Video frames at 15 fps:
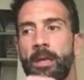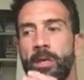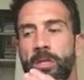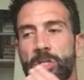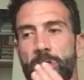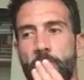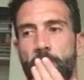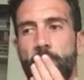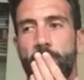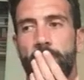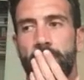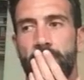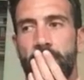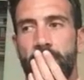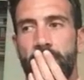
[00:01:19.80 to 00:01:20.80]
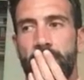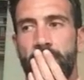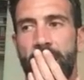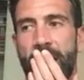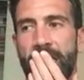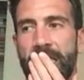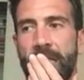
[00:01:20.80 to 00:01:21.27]
So
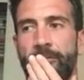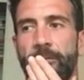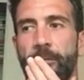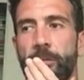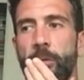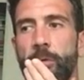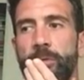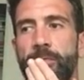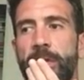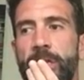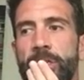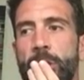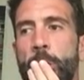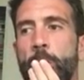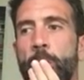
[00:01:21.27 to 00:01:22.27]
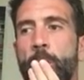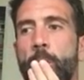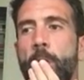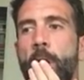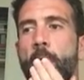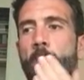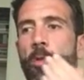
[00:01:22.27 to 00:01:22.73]
I think for those of us who
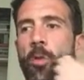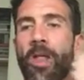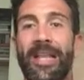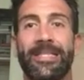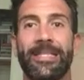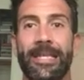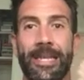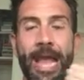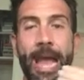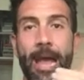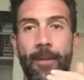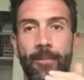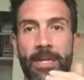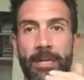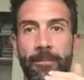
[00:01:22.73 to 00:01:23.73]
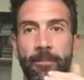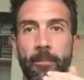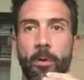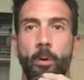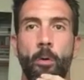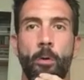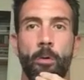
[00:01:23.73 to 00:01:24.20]
are less than happy,
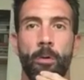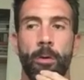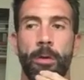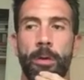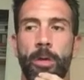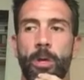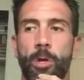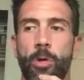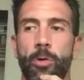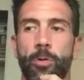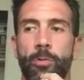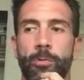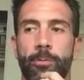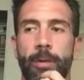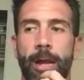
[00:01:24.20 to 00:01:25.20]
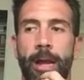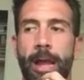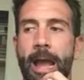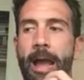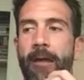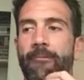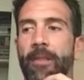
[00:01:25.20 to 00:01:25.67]
or who
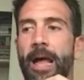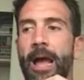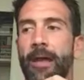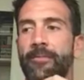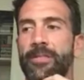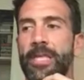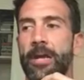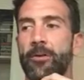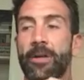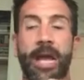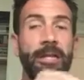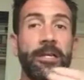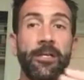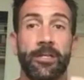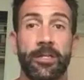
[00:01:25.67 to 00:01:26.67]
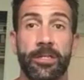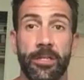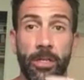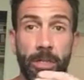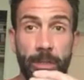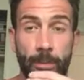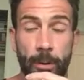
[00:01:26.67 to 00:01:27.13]
have lives that are not
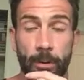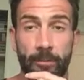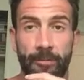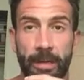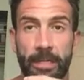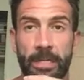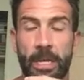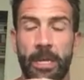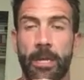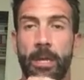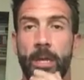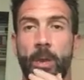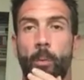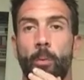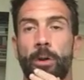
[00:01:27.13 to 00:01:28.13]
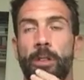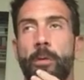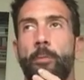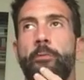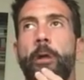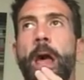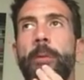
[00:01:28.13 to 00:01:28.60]
necessarily perfect, one of the
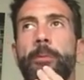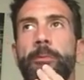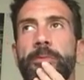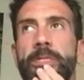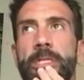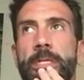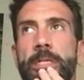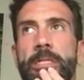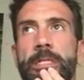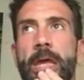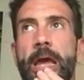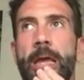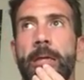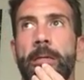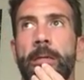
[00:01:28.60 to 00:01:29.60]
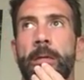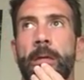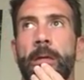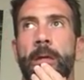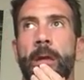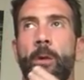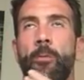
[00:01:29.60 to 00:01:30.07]
problems is that
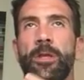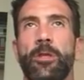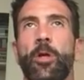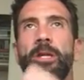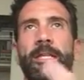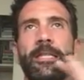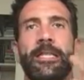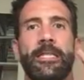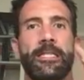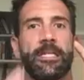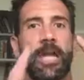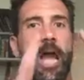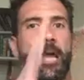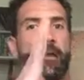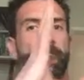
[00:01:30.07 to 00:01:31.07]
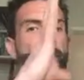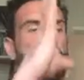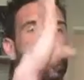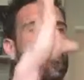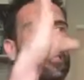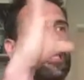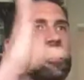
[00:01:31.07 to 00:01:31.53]
we look at this kind of
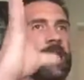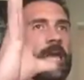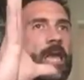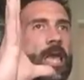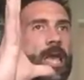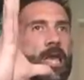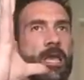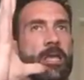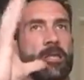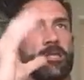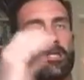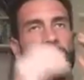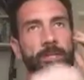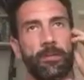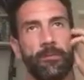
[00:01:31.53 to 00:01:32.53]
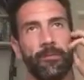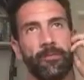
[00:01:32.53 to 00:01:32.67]
thing as